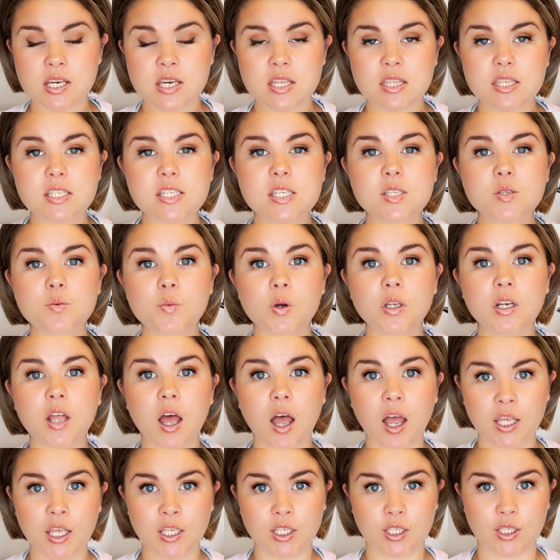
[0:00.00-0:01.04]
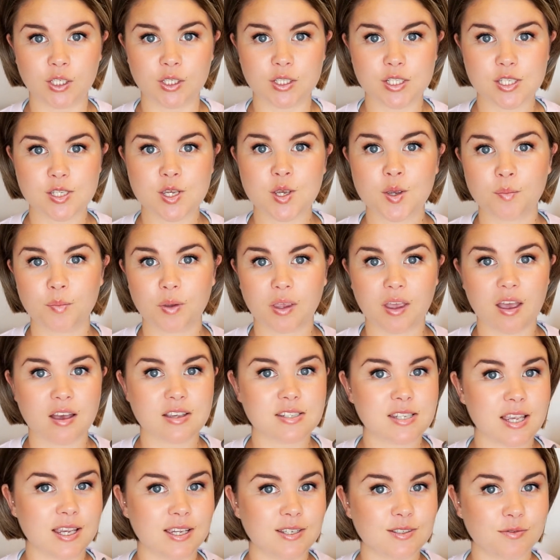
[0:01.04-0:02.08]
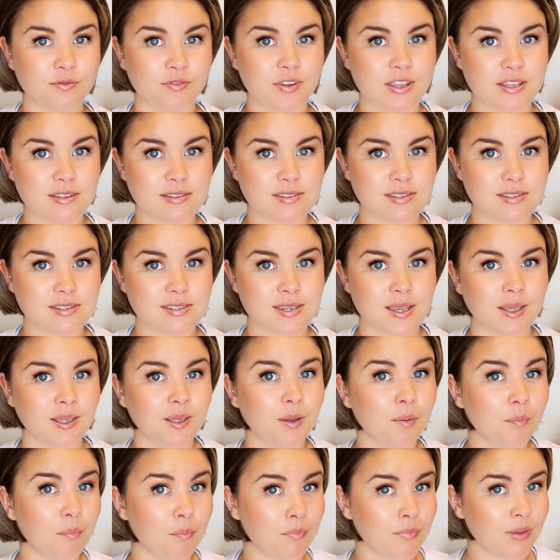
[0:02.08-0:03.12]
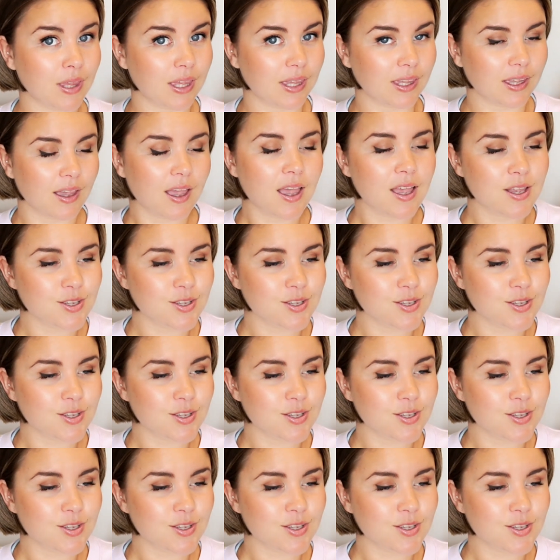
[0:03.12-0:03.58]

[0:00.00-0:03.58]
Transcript: This is the one I use because it fits me.